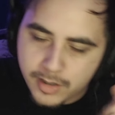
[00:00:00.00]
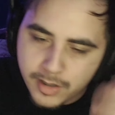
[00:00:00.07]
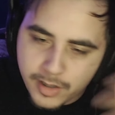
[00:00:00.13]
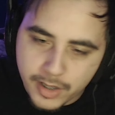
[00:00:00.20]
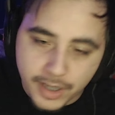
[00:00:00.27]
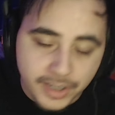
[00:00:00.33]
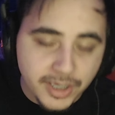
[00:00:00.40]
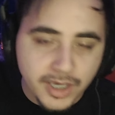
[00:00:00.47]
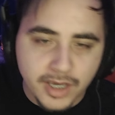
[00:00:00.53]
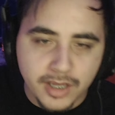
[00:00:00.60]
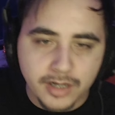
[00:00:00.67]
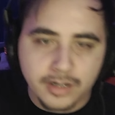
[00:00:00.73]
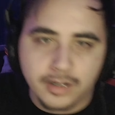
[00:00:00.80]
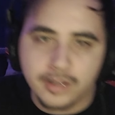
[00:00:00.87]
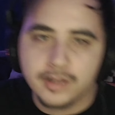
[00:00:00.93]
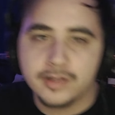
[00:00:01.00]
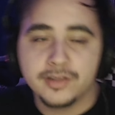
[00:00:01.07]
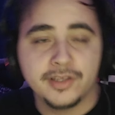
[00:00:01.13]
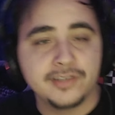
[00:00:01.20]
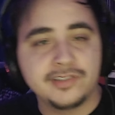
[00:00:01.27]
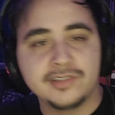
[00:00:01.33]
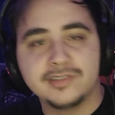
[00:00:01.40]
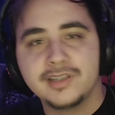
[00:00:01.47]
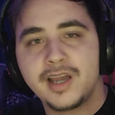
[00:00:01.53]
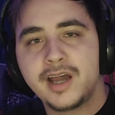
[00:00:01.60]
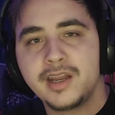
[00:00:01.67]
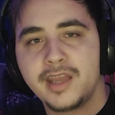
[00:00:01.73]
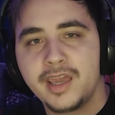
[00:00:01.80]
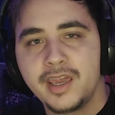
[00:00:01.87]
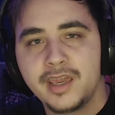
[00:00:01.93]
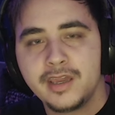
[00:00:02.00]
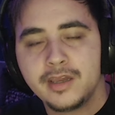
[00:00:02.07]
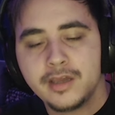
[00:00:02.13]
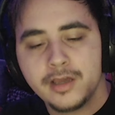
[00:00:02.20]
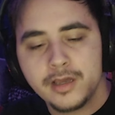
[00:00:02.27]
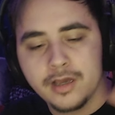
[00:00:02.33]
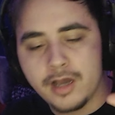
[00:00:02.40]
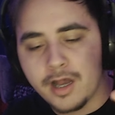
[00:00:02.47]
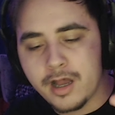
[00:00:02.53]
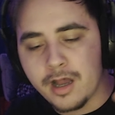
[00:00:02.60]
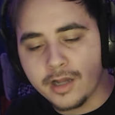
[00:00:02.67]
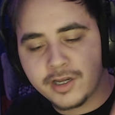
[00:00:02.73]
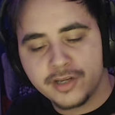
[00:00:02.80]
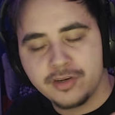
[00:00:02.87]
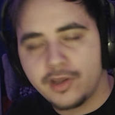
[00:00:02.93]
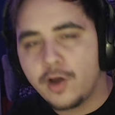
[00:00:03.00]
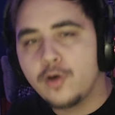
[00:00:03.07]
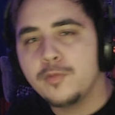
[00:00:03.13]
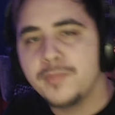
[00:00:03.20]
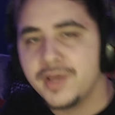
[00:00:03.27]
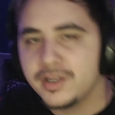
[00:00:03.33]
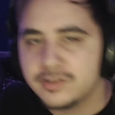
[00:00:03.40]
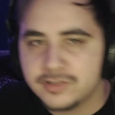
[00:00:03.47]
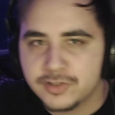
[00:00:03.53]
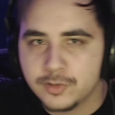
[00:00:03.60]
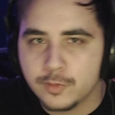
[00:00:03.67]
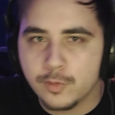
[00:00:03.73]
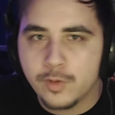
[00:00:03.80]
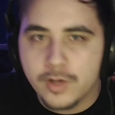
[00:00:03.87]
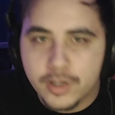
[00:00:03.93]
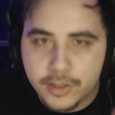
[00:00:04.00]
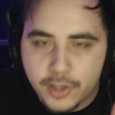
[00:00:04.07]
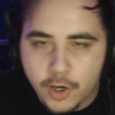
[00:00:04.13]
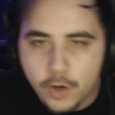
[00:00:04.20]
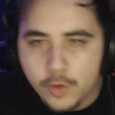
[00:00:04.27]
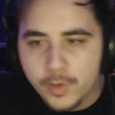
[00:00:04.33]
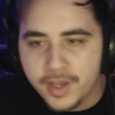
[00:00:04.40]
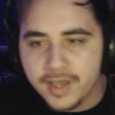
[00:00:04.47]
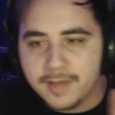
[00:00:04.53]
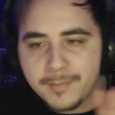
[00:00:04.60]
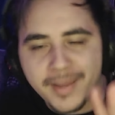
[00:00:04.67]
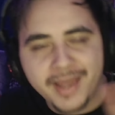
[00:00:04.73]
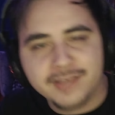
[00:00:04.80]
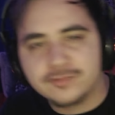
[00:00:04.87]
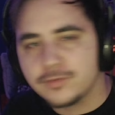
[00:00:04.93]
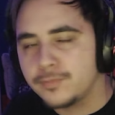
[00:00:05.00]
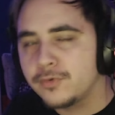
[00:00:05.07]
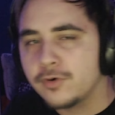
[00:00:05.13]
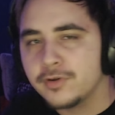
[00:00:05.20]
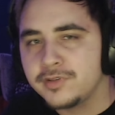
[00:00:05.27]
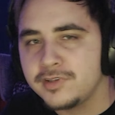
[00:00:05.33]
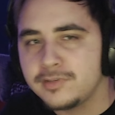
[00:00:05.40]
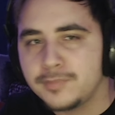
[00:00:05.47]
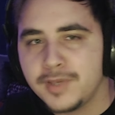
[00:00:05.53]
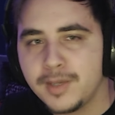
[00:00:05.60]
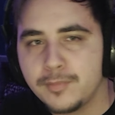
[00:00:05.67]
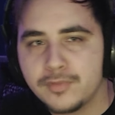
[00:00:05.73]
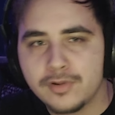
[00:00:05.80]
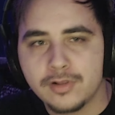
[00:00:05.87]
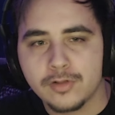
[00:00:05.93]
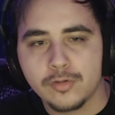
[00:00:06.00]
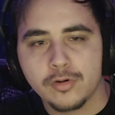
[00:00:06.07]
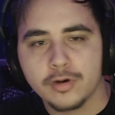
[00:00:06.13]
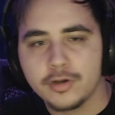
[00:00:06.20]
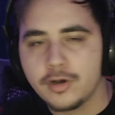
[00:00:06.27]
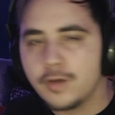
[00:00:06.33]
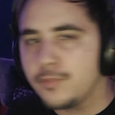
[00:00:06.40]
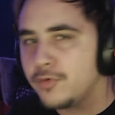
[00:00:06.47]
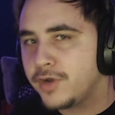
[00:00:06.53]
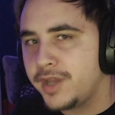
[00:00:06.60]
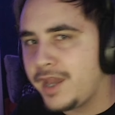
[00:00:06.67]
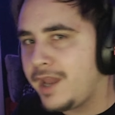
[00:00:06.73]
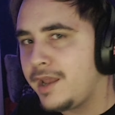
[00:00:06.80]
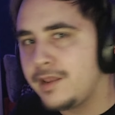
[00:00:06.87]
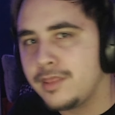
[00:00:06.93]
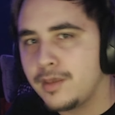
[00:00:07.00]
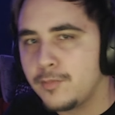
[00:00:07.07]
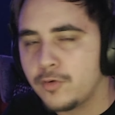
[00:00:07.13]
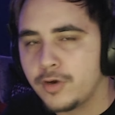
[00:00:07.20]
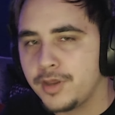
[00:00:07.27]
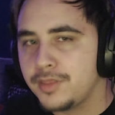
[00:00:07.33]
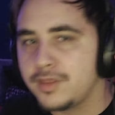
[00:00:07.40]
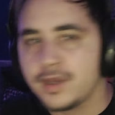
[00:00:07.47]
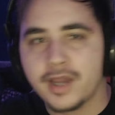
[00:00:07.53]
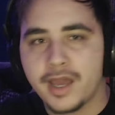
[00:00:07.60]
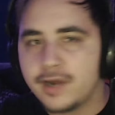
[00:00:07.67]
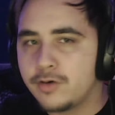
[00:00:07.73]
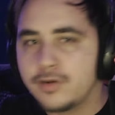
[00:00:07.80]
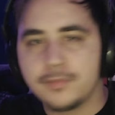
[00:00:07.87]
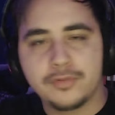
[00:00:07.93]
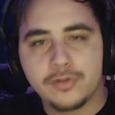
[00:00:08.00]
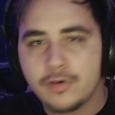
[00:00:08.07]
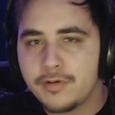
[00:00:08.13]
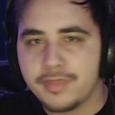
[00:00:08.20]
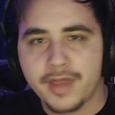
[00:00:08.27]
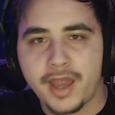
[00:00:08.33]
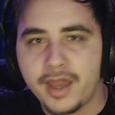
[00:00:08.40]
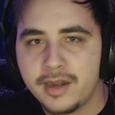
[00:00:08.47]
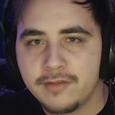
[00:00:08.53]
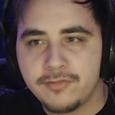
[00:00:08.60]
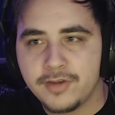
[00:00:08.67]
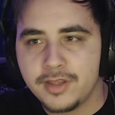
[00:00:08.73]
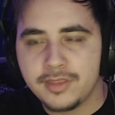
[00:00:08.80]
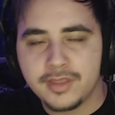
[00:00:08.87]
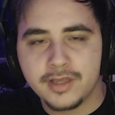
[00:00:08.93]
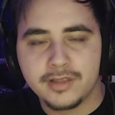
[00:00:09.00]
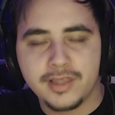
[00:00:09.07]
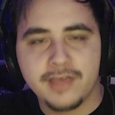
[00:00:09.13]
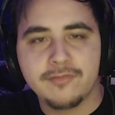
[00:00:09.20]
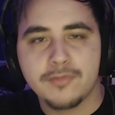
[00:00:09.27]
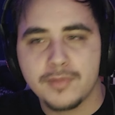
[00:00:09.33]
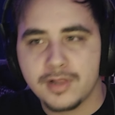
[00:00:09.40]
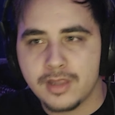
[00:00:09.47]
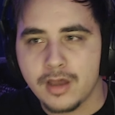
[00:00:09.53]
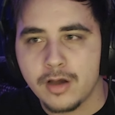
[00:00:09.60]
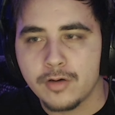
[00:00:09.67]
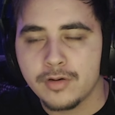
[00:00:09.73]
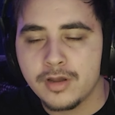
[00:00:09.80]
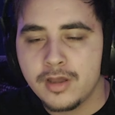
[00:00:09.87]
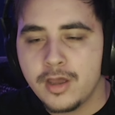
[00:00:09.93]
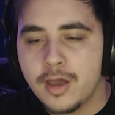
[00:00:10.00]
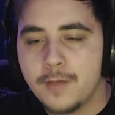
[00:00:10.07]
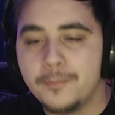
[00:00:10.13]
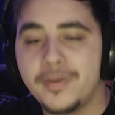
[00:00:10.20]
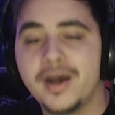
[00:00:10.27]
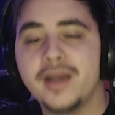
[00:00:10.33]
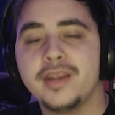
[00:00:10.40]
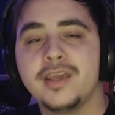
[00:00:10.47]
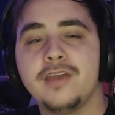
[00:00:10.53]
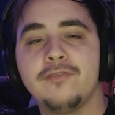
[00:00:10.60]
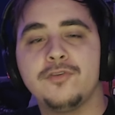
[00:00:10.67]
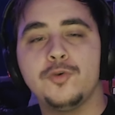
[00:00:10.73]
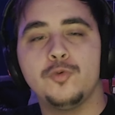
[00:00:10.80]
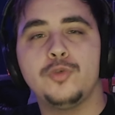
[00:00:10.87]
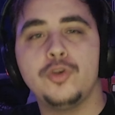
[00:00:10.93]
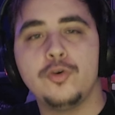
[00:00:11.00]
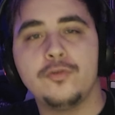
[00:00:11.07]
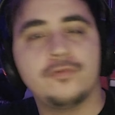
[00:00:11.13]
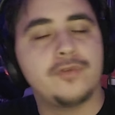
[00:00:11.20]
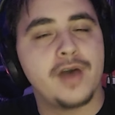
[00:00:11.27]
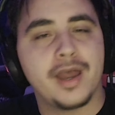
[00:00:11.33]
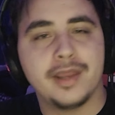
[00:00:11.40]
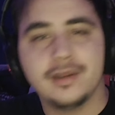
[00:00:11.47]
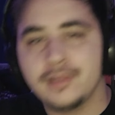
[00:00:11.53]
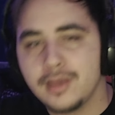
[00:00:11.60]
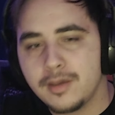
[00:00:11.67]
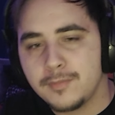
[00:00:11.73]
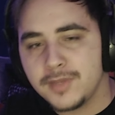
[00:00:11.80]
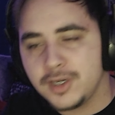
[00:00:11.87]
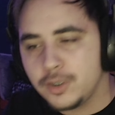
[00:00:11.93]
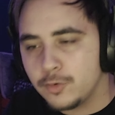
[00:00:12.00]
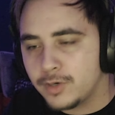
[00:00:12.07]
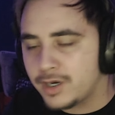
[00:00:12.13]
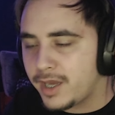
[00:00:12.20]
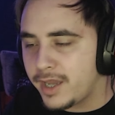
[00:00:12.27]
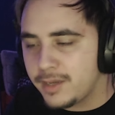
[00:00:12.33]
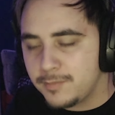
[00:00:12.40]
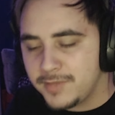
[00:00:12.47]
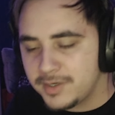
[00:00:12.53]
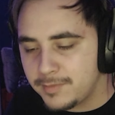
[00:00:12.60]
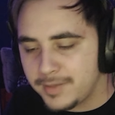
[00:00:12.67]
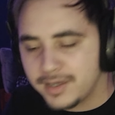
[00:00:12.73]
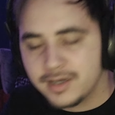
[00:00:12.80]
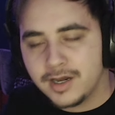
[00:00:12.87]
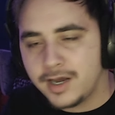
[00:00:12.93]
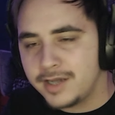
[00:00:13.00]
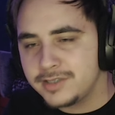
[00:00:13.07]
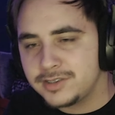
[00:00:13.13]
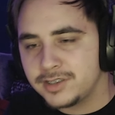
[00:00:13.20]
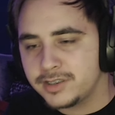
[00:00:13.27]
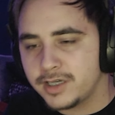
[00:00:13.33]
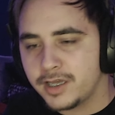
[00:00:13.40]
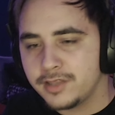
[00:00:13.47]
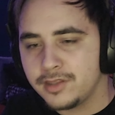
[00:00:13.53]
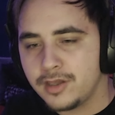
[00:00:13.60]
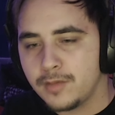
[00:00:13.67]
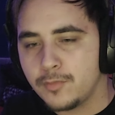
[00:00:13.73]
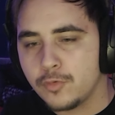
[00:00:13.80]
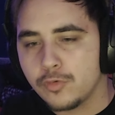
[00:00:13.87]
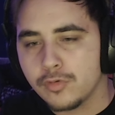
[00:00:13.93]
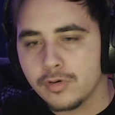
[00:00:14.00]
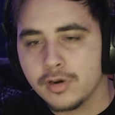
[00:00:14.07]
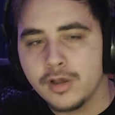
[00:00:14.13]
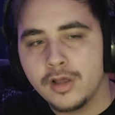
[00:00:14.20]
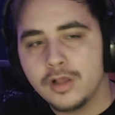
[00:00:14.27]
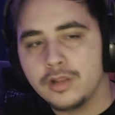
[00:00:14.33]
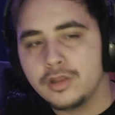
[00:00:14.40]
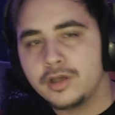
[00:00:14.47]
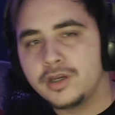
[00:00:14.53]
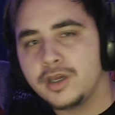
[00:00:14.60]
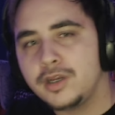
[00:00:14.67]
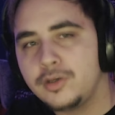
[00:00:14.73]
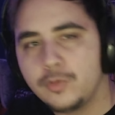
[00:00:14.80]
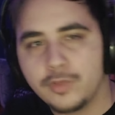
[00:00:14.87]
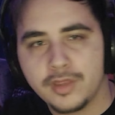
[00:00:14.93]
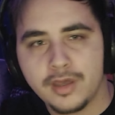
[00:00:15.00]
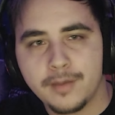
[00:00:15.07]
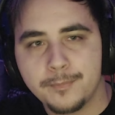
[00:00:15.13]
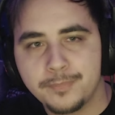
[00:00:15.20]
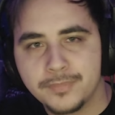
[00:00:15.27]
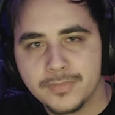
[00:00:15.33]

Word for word: Again, this is not a uh, condonement to go and mass report these people or go brigade them or anything. I don't implore that. If anything, leave them alone. But if you do find them and you would like me to make content on them or look into them,